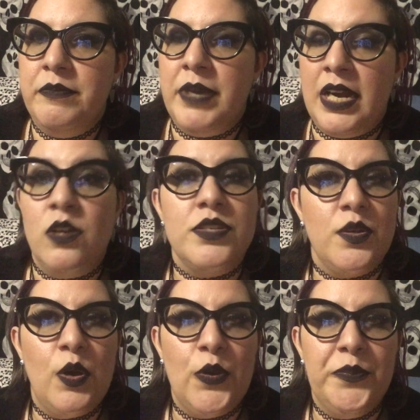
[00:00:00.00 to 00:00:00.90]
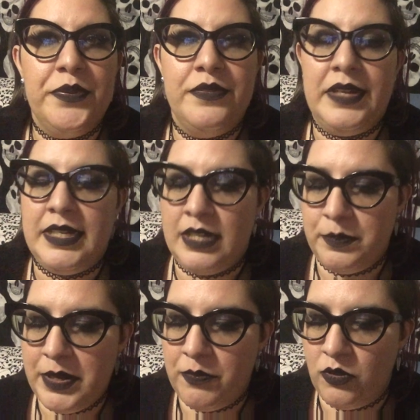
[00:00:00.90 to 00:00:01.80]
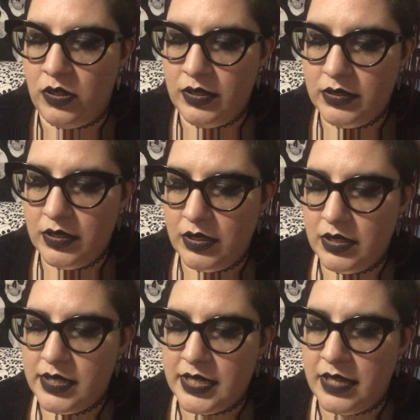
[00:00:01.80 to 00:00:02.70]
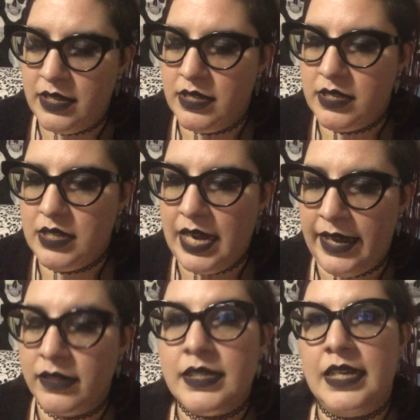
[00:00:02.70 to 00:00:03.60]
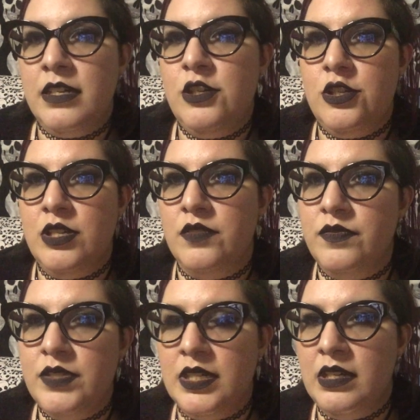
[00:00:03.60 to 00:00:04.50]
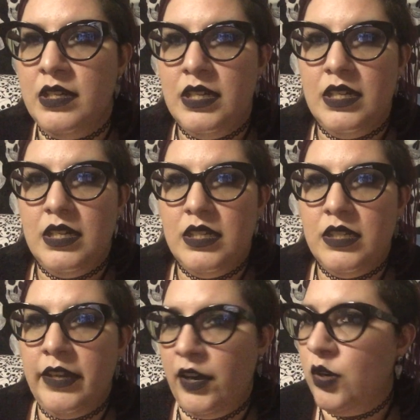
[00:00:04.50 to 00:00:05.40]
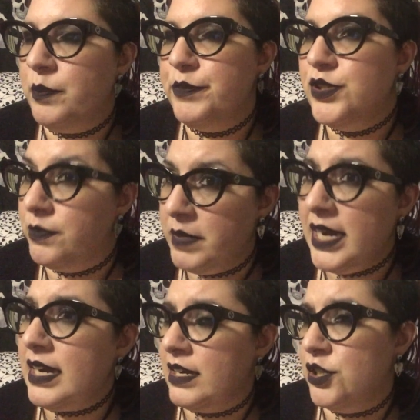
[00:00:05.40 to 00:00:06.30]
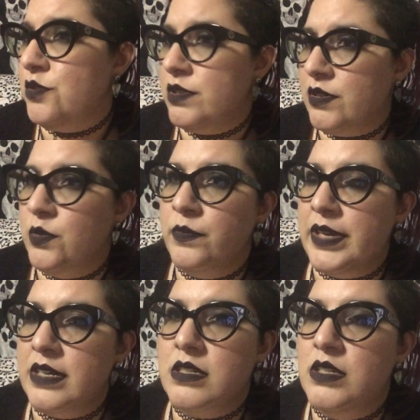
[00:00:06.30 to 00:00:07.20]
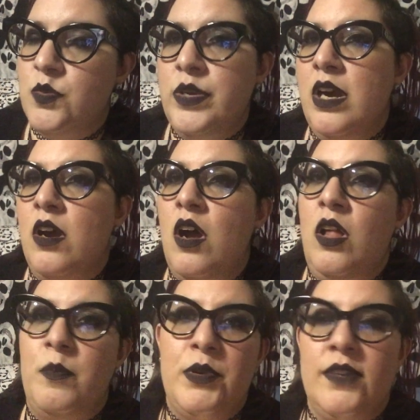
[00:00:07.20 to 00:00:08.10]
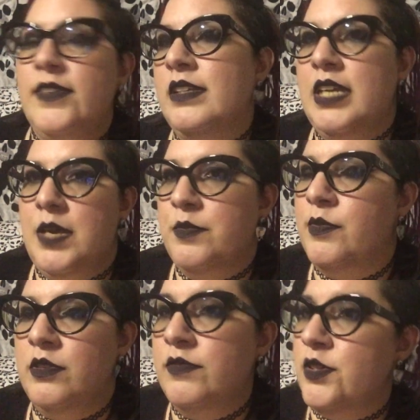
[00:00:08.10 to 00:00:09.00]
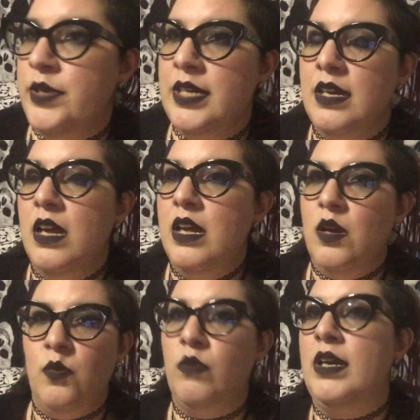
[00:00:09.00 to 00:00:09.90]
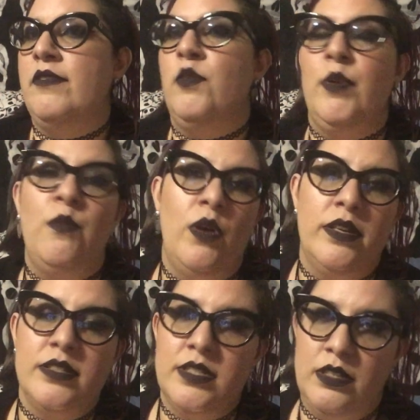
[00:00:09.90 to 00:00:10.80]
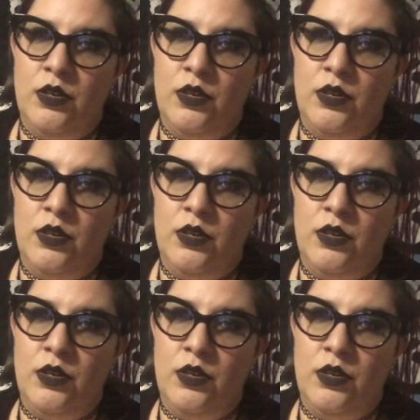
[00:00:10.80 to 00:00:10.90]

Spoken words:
But I also hope that people see this and take initiative to make and do their own things, because we are all perfectly capable of doing whatever we want to